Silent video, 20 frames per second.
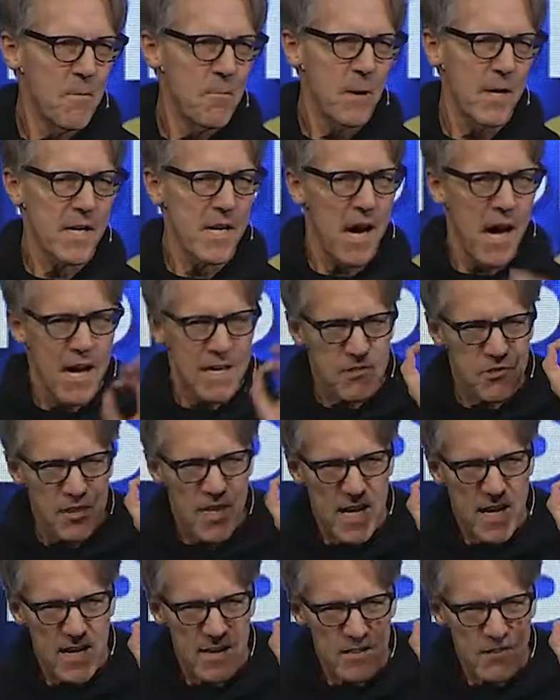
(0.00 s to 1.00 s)
But God
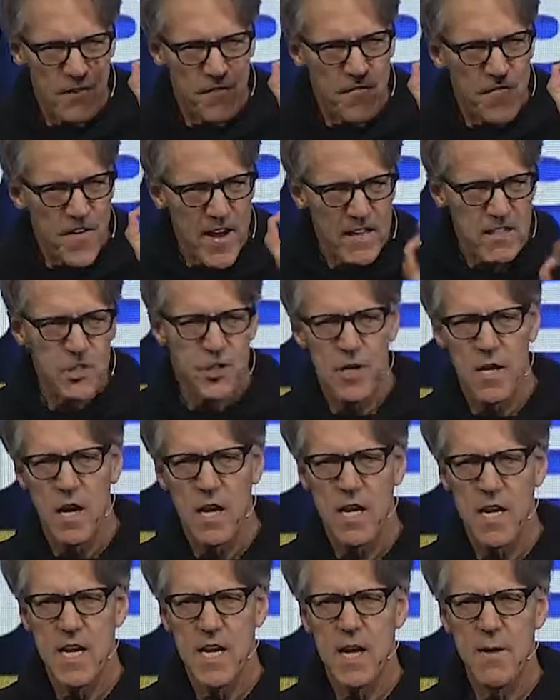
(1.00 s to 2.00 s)
set his affection
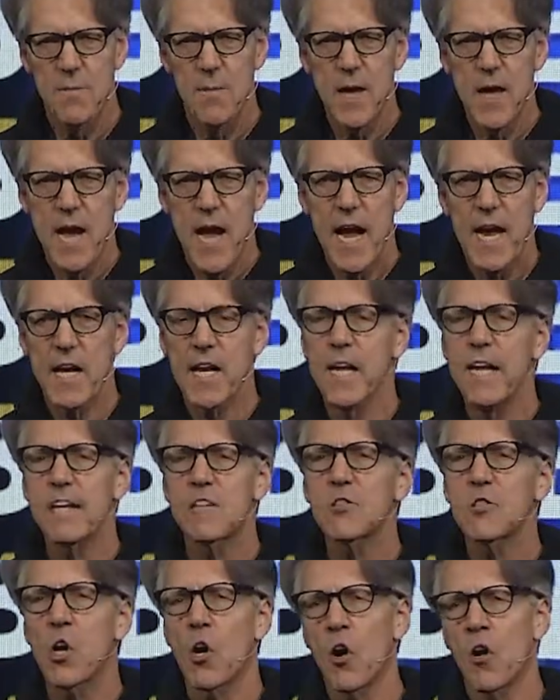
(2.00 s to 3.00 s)
on him, and he
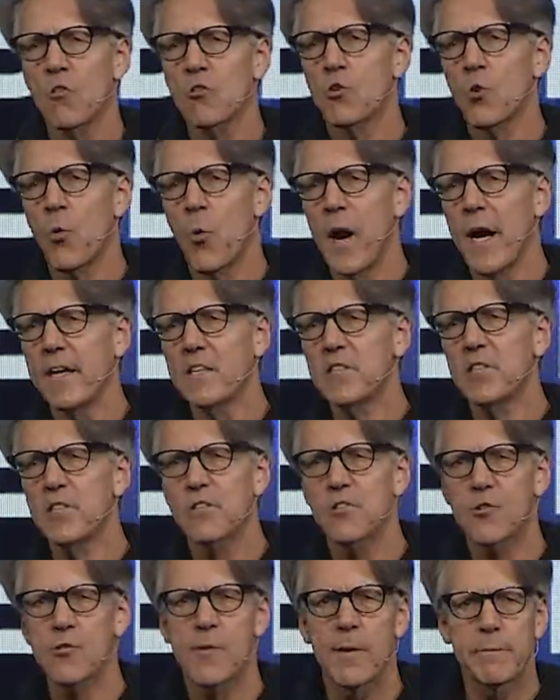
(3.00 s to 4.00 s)
is called twice
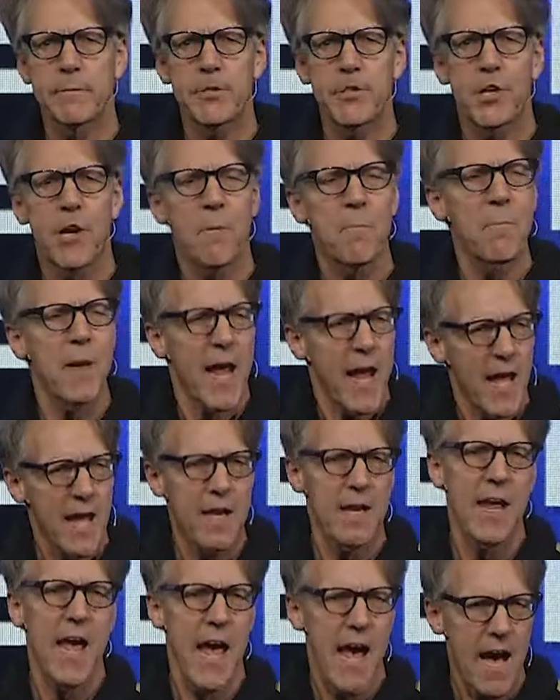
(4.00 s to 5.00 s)
in Scripture a
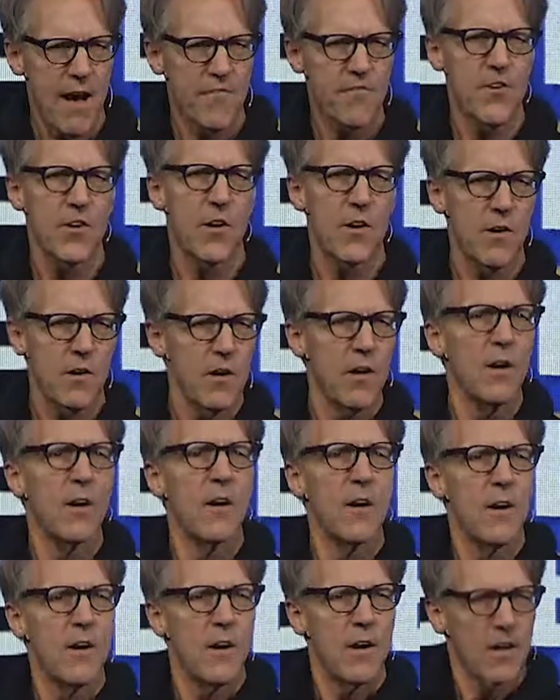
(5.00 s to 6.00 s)
man after
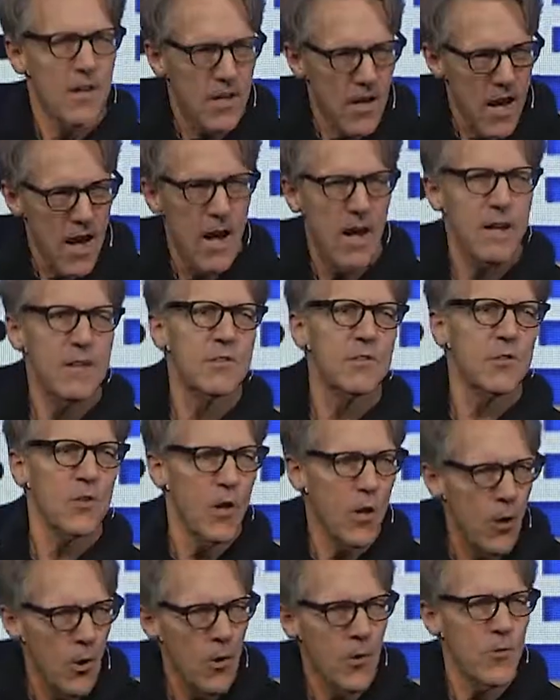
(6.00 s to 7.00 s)
God's
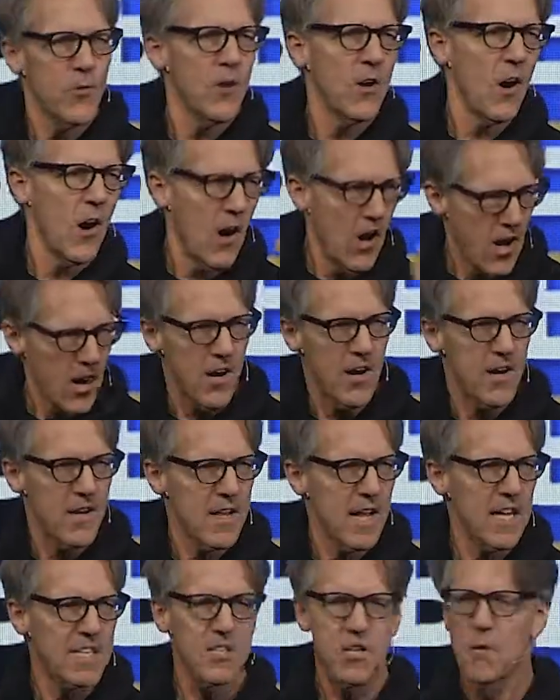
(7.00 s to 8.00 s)
own heart.
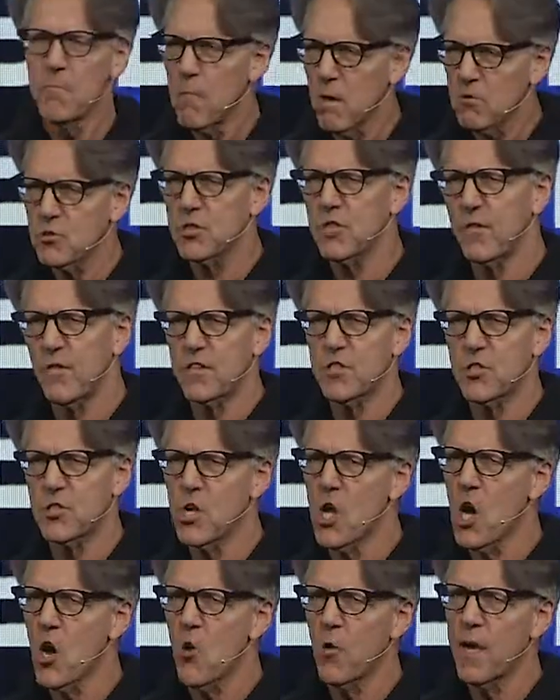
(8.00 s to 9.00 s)
That's how most of us
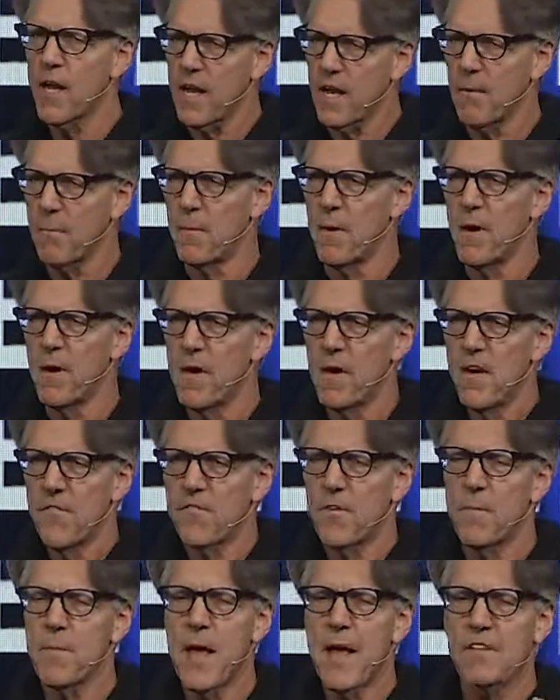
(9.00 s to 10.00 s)
know him.
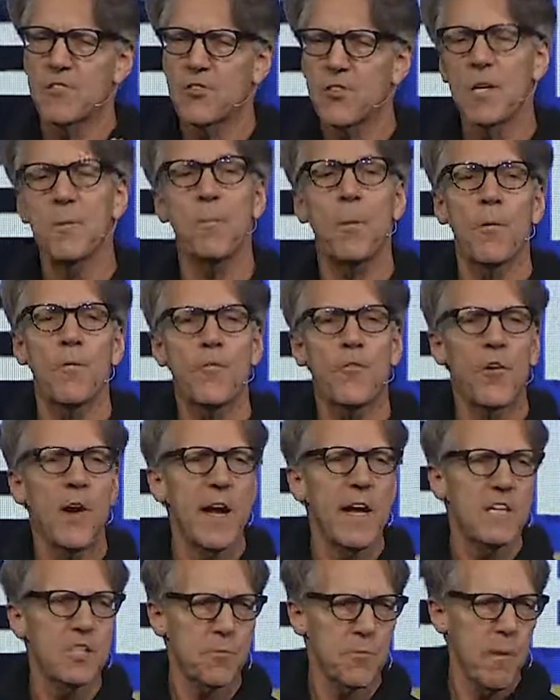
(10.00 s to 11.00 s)
From that simple
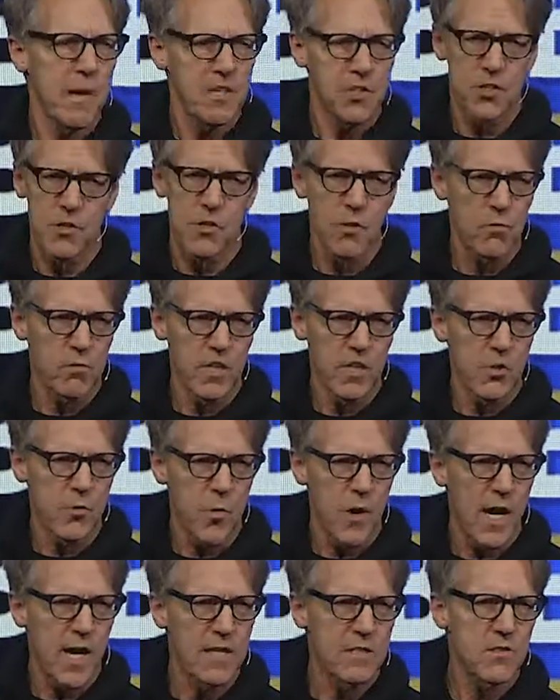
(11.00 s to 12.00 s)
phrase mentioned only
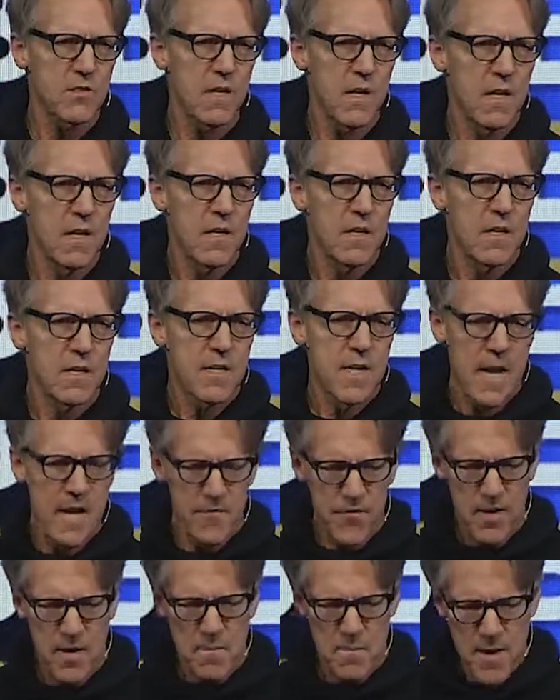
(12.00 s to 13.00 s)
twice,
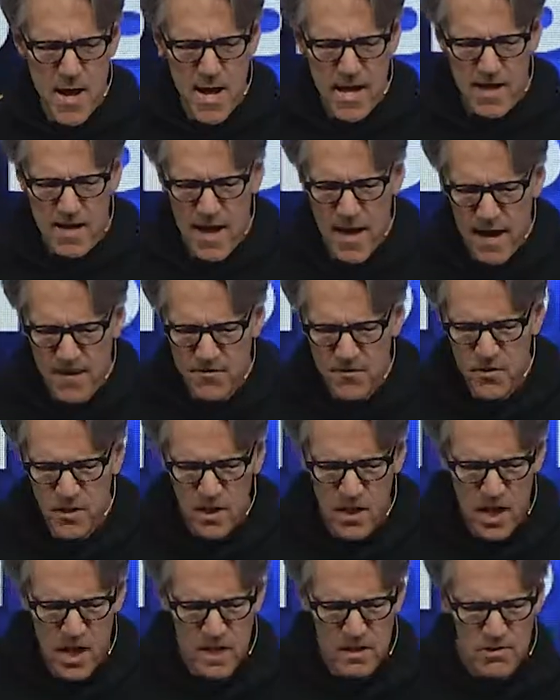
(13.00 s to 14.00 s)
David, a man after
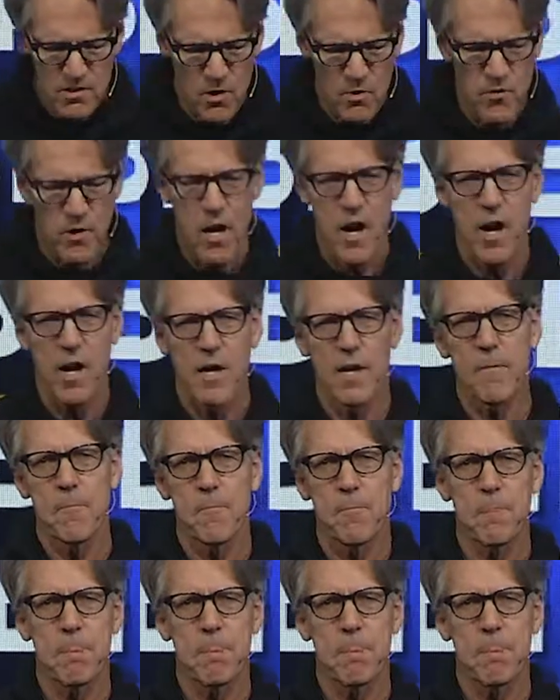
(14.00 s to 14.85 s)
God's own heart.